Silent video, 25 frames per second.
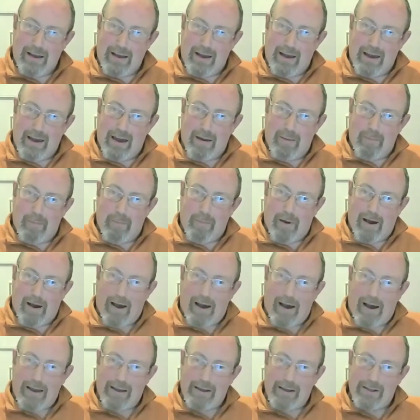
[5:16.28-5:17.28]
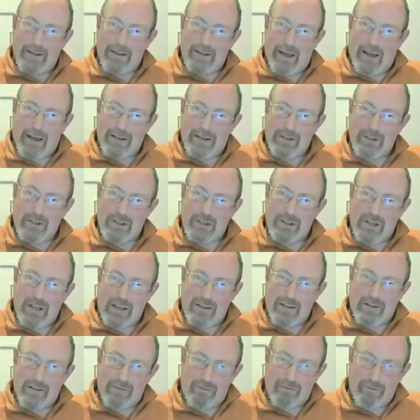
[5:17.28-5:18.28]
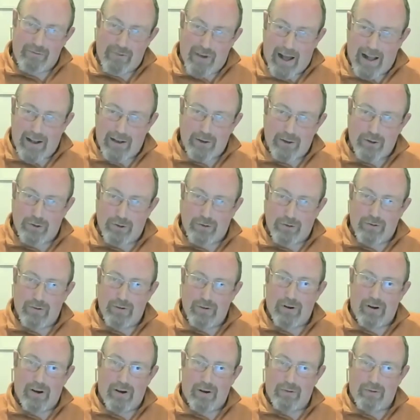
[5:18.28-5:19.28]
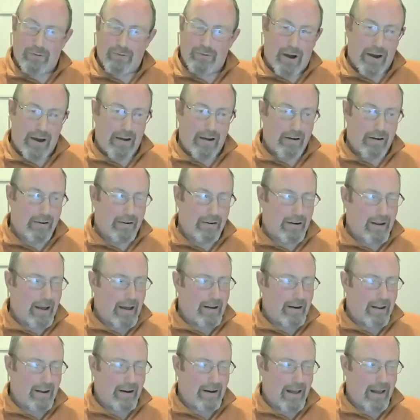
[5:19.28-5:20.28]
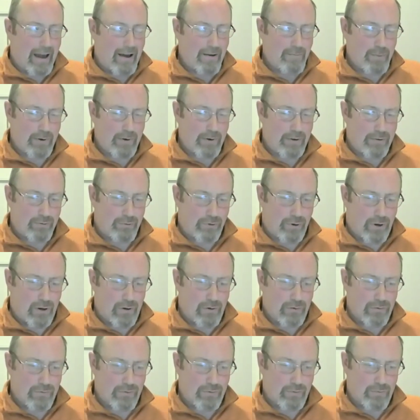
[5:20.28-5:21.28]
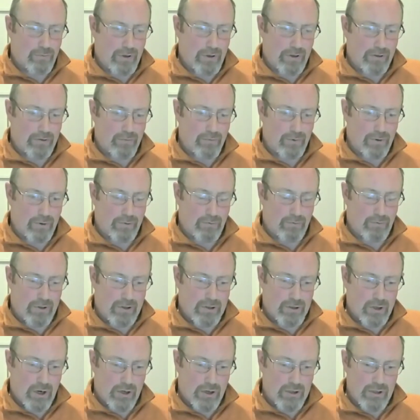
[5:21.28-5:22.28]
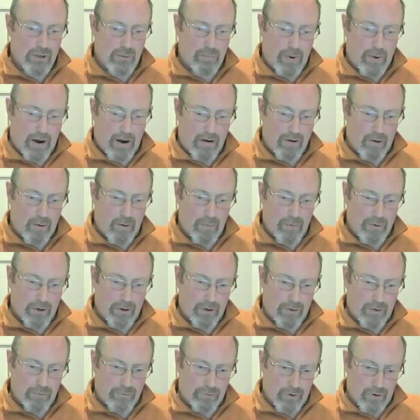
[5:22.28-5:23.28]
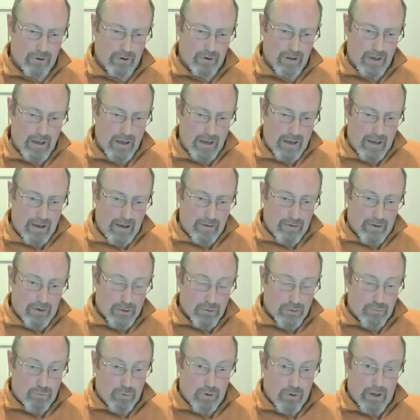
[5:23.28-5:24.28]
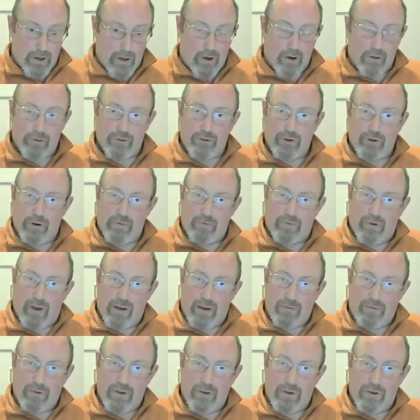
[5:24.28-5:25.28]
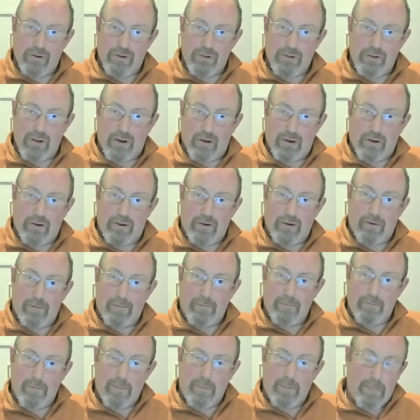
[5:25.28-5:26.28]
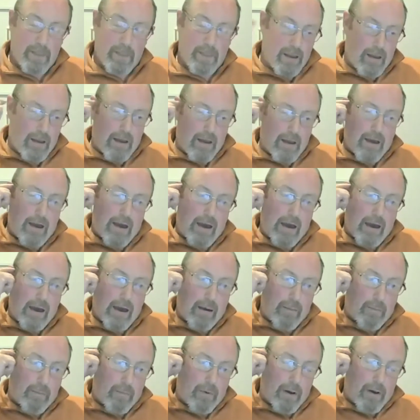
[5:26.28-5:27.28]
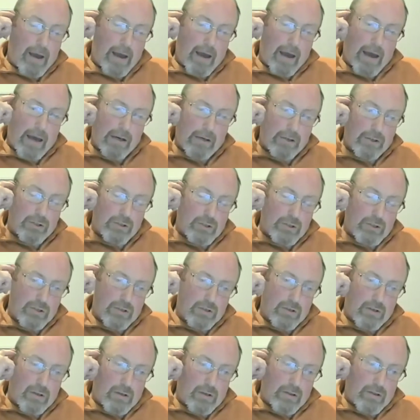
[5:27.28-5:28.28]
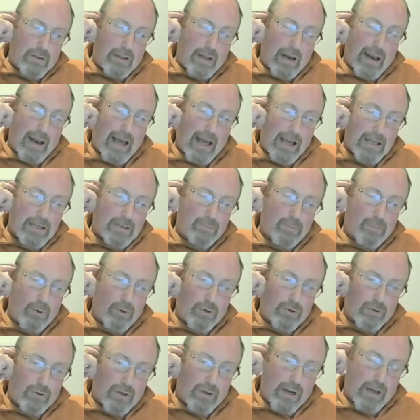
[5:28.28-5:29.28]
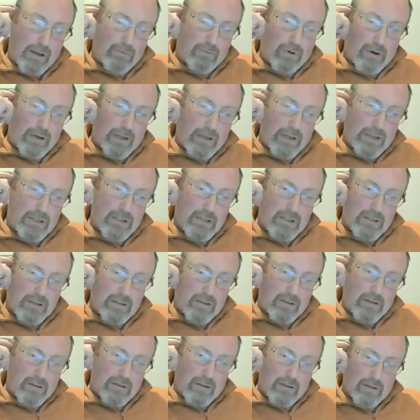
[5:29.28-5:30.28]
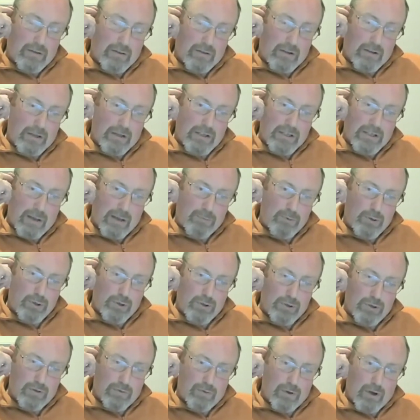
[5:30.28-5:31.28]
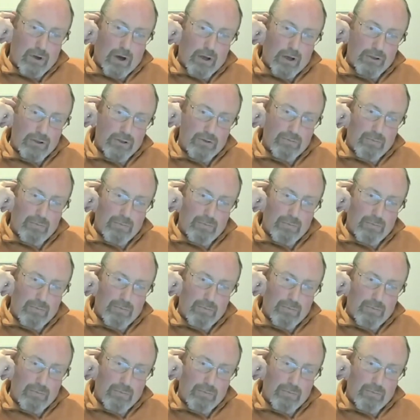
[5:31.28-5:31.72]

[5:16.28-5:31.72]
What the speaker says: I see the value of iron, and I've been involved with researching the paranormal now for, it's rolling on 35 years now. And the last book that I released, the Deceptions of Gods and